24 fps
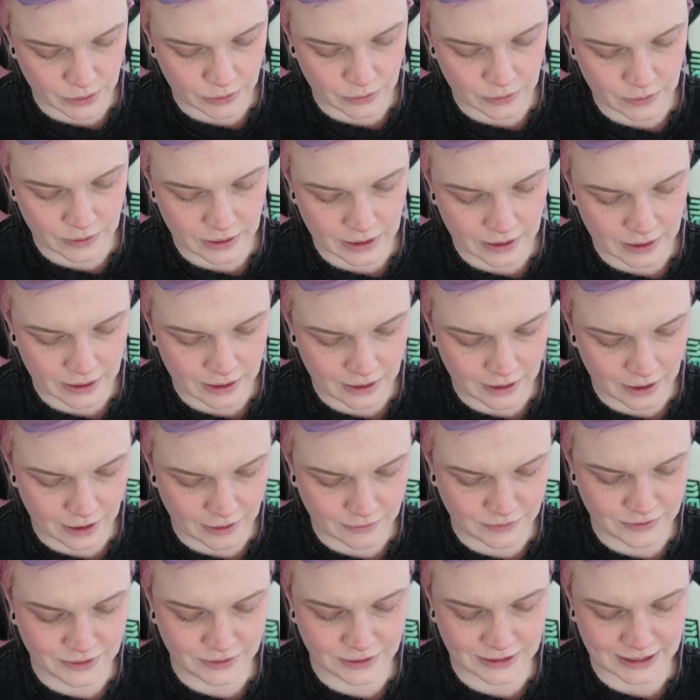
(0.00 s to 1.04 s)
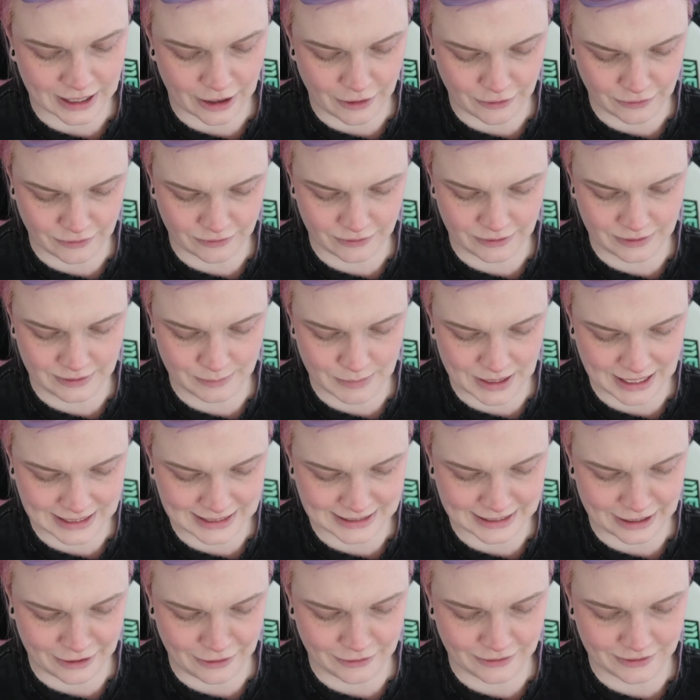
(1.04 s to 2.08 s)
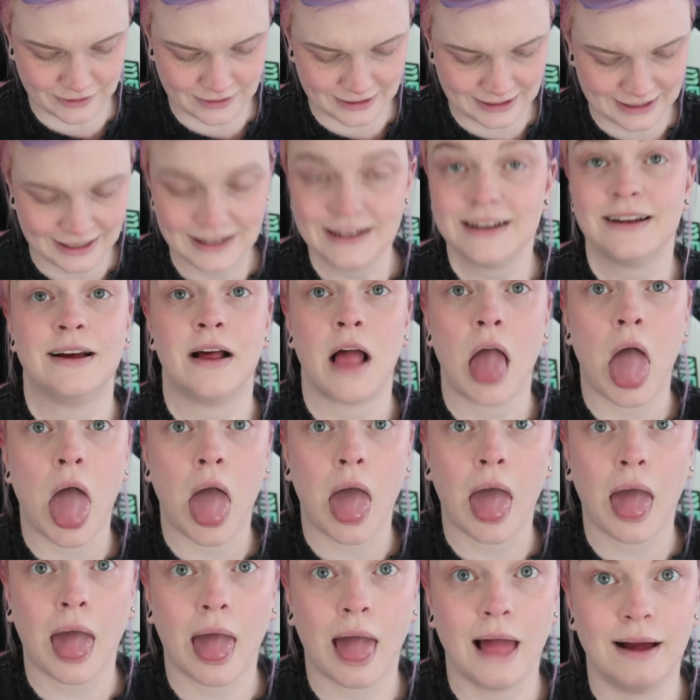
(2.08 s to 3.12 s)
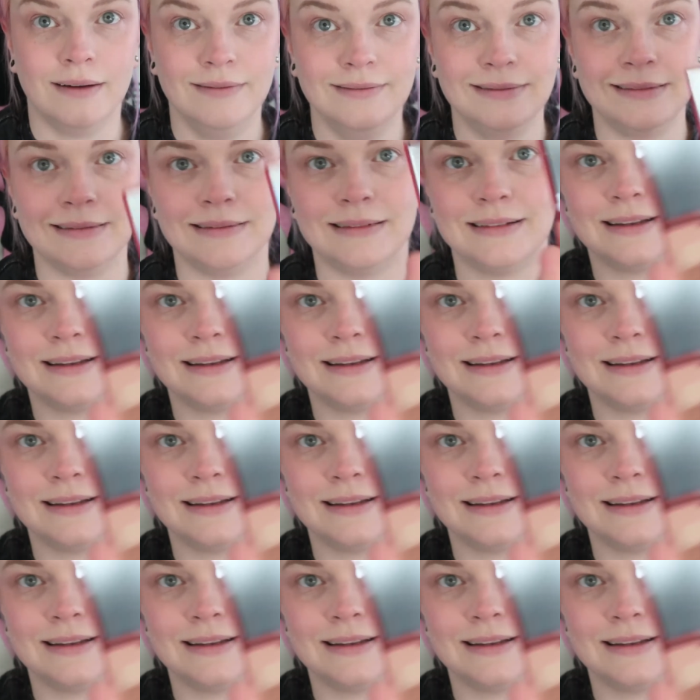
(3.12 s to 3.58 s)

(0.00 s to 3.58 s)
mood of self, myself. Ooh,